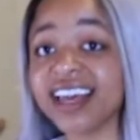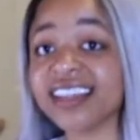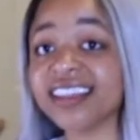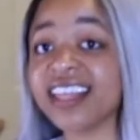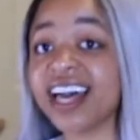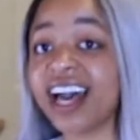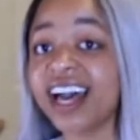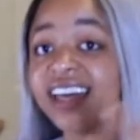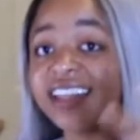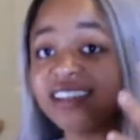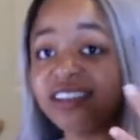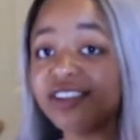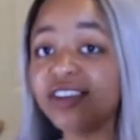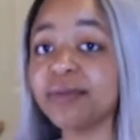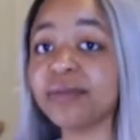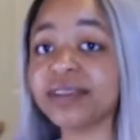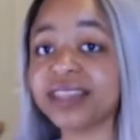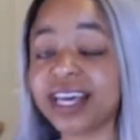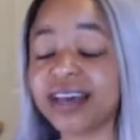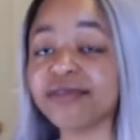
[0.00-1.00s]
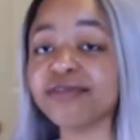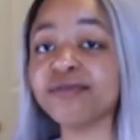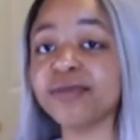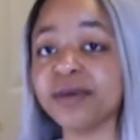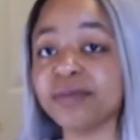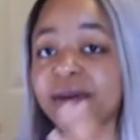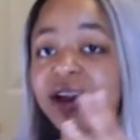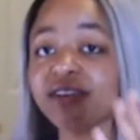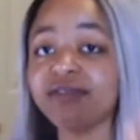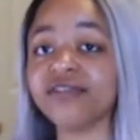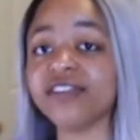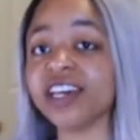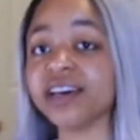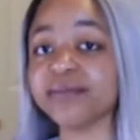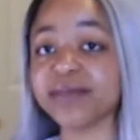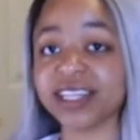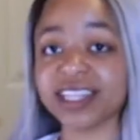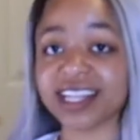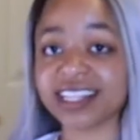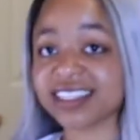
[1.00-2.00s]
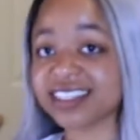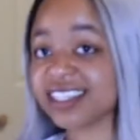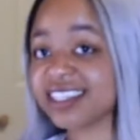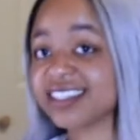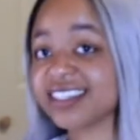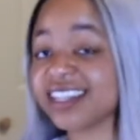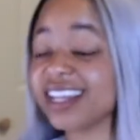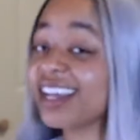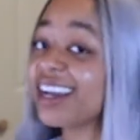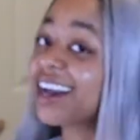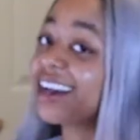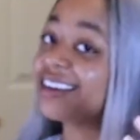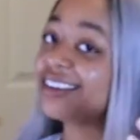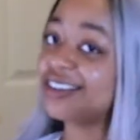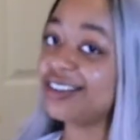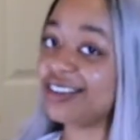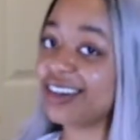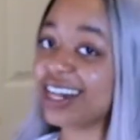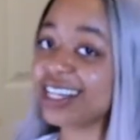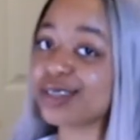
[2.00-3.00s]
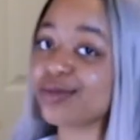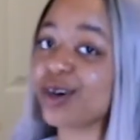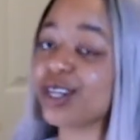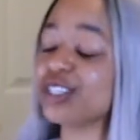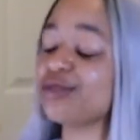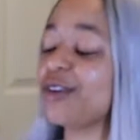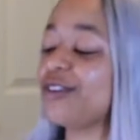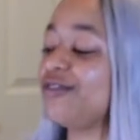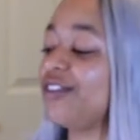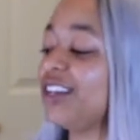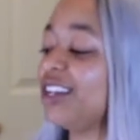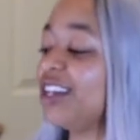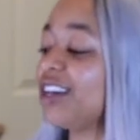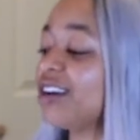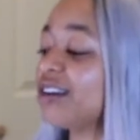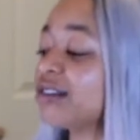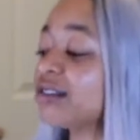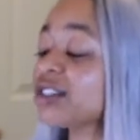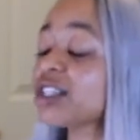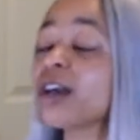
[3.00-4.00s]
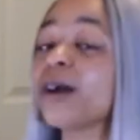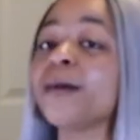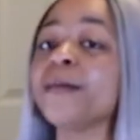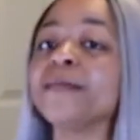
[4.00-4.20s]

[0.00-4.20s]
That, you know, that would be my family that's listening. I know you guys watch my videos.